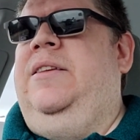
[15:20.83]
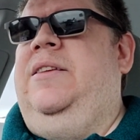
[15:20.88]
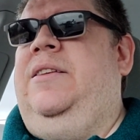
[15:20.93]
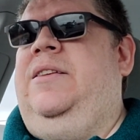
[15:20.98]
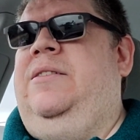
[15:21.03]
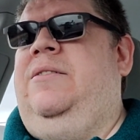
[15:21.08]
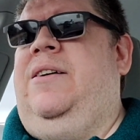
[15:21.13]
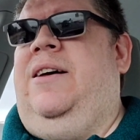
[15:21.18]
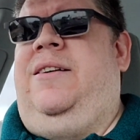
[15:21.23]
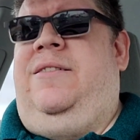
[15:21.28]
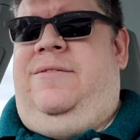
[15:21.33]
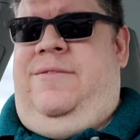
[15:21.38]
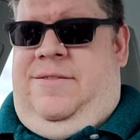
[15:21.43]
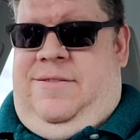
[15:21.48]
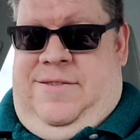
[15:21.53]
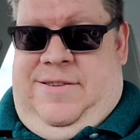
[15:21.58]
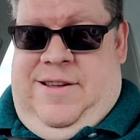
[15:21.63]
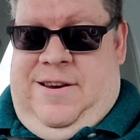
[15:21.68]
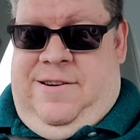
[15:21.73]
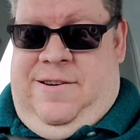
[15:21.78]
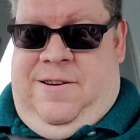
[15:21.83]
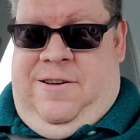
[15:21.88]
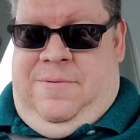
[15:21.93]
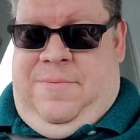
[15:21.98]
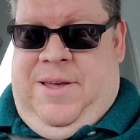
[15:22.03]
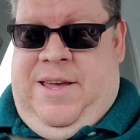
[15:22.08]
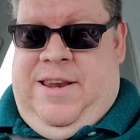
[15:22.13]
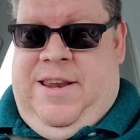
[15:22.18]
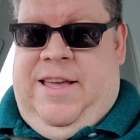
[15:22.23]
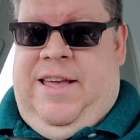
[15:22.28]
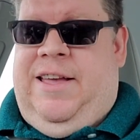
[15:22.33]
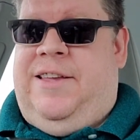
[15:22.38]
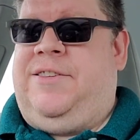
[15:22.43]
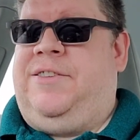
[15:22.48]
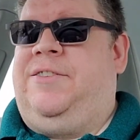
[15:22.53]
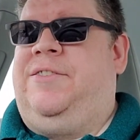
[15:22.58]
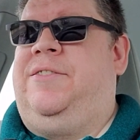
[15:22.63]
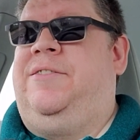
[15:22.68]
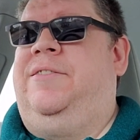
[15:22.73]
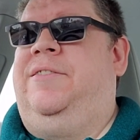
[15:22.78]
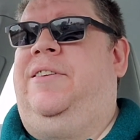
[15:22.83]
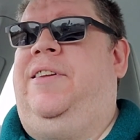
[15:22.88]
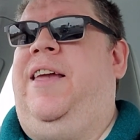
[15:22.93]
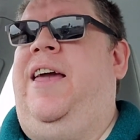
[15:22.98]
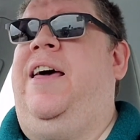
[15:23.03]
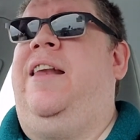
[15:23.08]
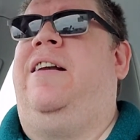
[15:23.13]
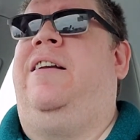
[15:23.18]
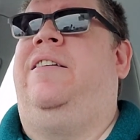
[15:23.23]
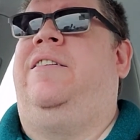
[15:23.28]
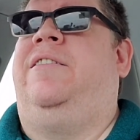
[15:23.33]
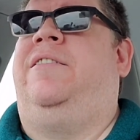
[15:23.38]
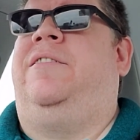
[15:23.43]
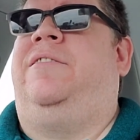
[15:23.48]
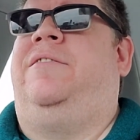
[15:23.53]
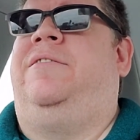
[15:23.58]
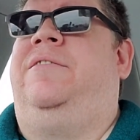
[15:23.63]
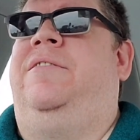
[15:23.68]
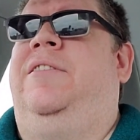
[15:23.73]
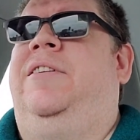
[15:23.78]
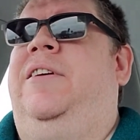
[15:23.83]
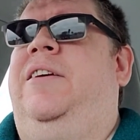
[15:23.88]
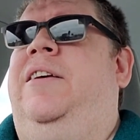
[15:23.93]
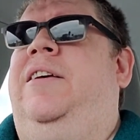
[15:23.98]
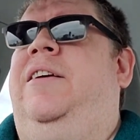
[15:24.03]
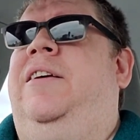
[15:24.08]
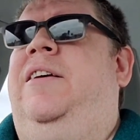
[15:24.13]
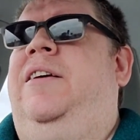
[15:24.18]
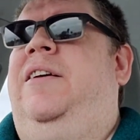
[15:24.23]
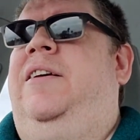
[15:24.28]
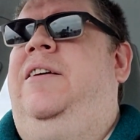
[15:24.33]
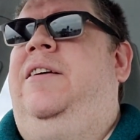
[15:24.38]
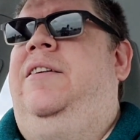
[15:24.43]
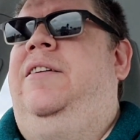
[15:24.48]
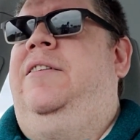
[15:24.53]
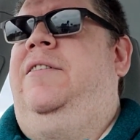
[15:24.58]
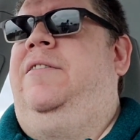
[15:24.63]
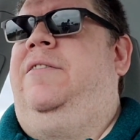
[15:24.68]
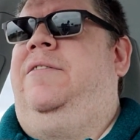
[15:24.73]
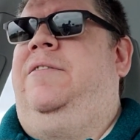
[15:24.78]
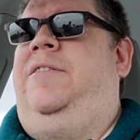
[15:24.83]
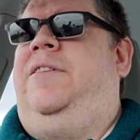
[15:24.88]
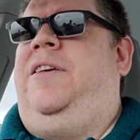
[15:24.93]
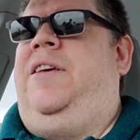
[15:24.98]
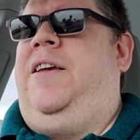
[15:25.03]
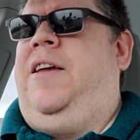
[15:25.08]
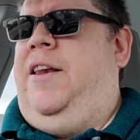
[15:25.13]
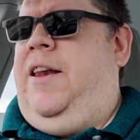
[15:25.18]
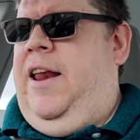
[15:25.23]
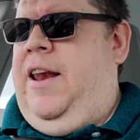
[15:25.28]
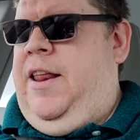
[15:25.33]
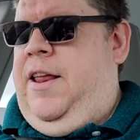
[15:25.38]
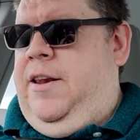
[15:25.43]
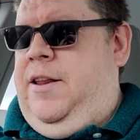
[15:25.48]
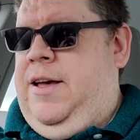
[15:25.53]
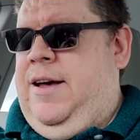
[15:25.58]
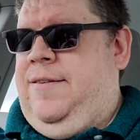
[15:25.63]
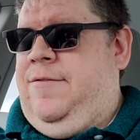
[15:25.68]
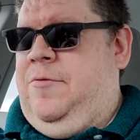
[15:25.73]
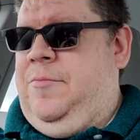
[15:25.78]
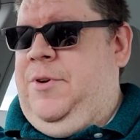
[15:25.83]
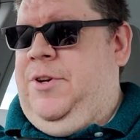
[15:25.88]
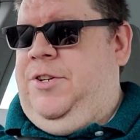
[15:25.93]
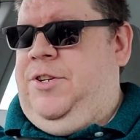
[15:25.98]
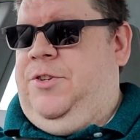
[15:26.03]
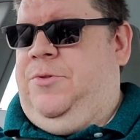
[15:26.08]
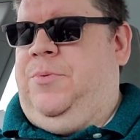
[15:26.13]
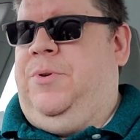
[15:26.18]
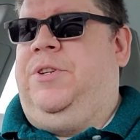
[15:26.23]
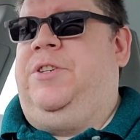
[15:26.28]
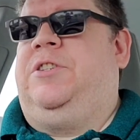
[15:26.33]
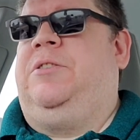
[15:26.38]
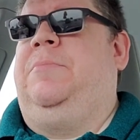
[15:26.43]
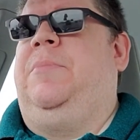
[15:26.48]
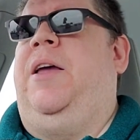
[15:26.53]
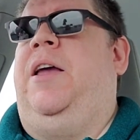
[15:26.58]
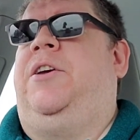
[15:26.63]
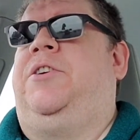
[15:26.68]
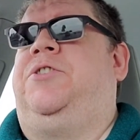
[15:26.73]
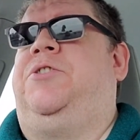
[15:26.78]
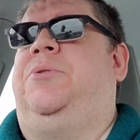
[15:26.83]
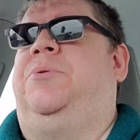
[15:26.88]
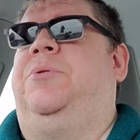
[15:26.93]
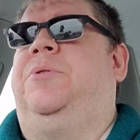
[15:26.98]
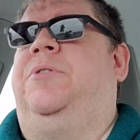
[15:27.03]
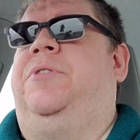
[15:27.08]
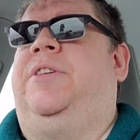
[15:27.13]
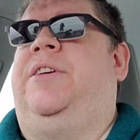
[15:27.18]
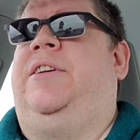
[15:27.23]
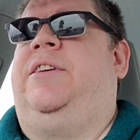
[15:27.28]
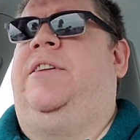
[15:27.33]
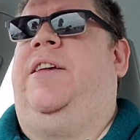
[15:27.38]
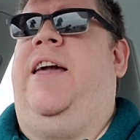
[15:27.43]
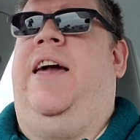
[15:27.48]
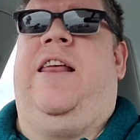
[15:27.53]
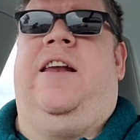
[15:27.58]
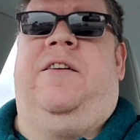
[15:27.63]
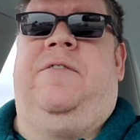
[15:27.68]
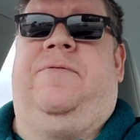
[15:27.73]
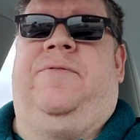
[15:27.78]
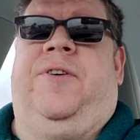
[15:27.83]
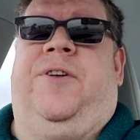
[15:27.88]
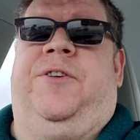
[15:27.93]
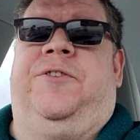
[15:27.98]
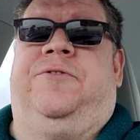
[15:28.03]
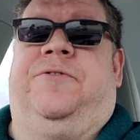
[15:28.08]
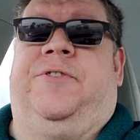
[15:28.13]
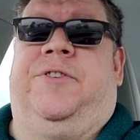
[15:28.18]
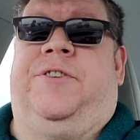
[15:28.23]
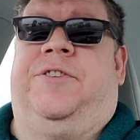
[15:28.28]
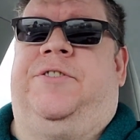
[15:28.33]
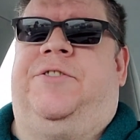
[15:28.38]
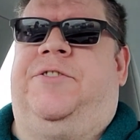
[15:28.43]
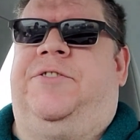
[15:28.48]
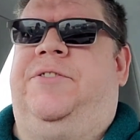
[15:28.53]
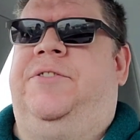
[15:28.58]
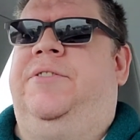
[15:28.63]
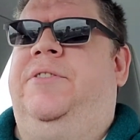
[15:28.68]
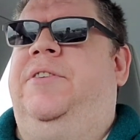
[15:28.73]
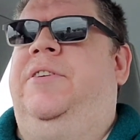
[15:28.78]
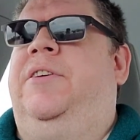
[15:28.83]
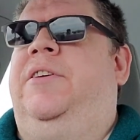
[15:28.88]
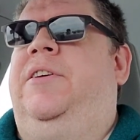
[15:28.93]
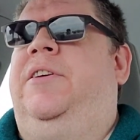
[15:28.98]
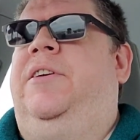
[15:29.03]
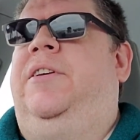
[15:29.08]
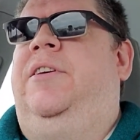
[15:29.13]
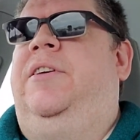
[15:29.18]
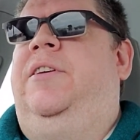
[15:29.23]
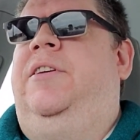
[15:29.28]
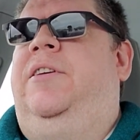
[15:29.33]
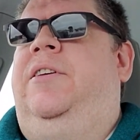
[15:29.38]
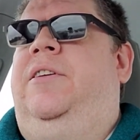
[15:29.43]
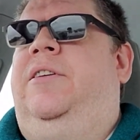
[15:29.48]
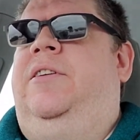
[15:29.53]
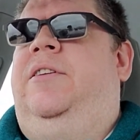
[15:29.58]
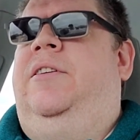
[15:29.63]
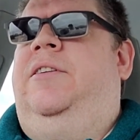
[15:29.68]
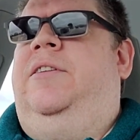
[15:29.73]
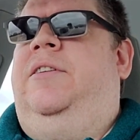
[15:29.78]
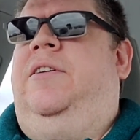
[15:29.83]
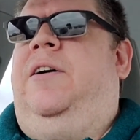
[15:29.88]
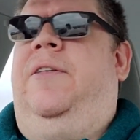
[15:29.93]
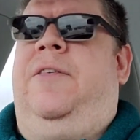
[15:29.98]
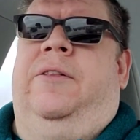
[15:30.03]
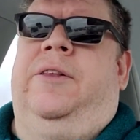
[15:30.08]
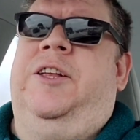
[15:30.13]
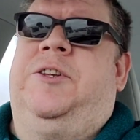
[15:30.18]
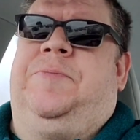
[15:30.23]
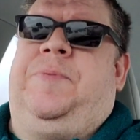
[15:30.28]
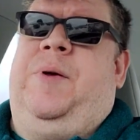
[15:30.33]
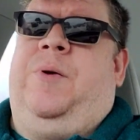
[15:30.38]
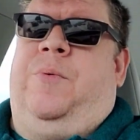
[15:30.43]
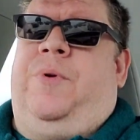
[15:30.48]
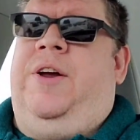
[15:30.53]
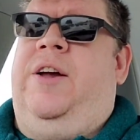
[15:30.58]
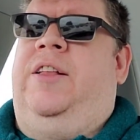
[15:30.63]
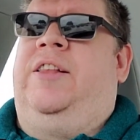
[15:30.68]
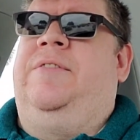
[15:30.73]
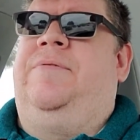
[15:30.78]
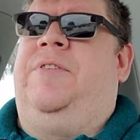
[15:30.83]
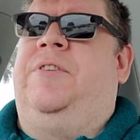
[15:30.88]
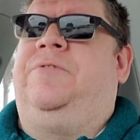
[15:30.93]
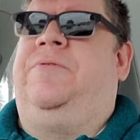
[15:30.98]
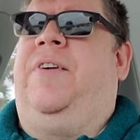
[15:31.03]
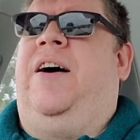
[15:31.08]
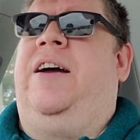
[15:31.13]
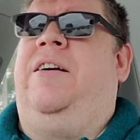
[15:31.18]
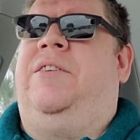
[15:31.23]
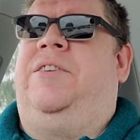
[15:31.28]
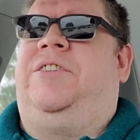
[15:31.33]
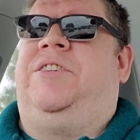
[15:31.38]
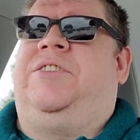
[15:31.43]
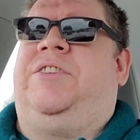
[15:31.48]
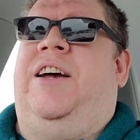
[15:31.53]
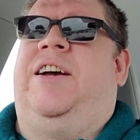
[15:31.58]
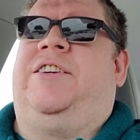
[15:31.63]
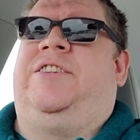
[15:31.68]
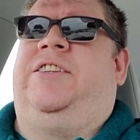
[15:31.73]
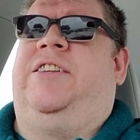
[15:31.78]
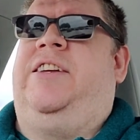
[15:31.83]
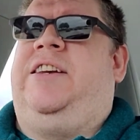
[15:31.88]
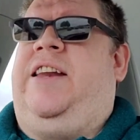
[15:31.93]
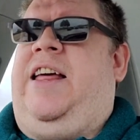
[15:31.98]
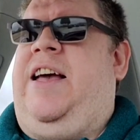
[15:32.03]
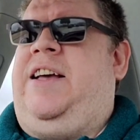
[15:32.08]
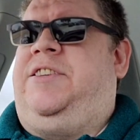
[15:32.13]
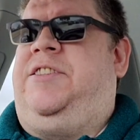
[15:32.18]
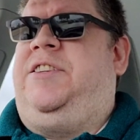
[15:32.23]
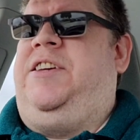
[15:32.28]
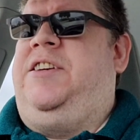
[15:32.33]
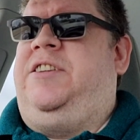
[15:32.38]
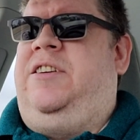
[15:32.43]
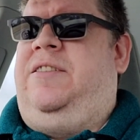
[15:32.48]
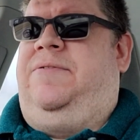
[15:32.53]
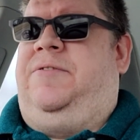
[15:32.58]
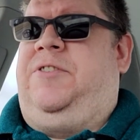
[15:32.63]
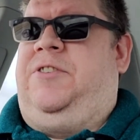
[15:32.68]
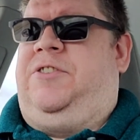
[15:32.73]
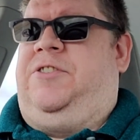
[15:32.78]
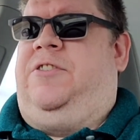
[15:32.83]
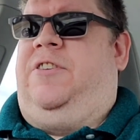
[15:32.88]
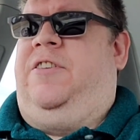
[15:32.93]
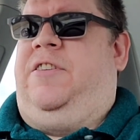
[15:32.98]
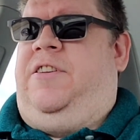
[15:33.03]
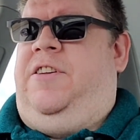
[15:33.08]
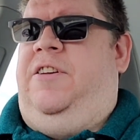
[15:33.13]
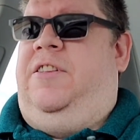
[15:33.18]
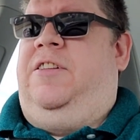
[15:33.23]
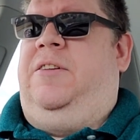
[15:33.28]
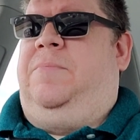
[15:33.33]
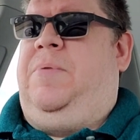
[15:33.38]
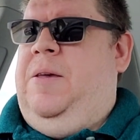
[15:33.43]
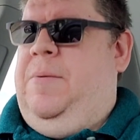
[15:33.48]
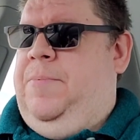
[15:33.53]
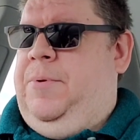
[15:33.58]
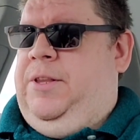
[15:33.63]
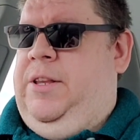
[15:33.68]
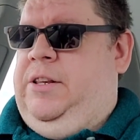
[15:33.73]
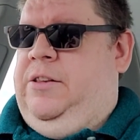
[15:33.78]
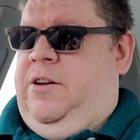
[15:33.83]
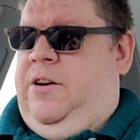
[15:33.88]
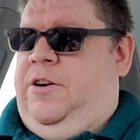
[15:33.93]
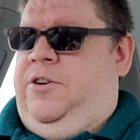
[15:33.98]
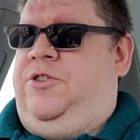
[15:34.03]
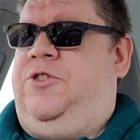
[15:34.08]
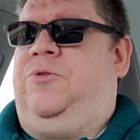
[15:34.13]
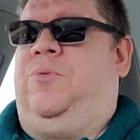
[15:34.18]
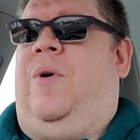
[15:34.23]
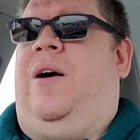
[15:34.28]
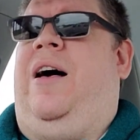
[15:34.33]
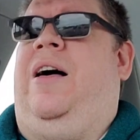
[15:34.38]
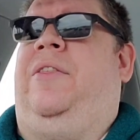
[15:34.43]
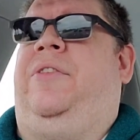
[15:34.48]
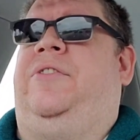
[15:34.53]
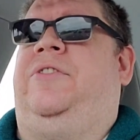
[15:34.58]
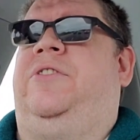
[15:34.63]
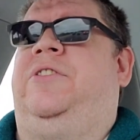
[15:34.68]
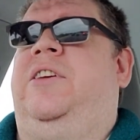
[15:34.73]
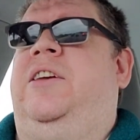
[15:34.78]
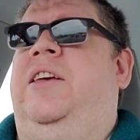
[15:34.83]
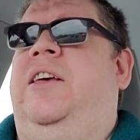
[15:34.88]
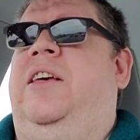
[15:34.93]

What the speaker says: So I don't know, man. I guess Canada, or the Canadian government, just wants to make sure that Canada falls first. Although, let's be real, if this virus is actually nasty enough to start killing people in large swaths,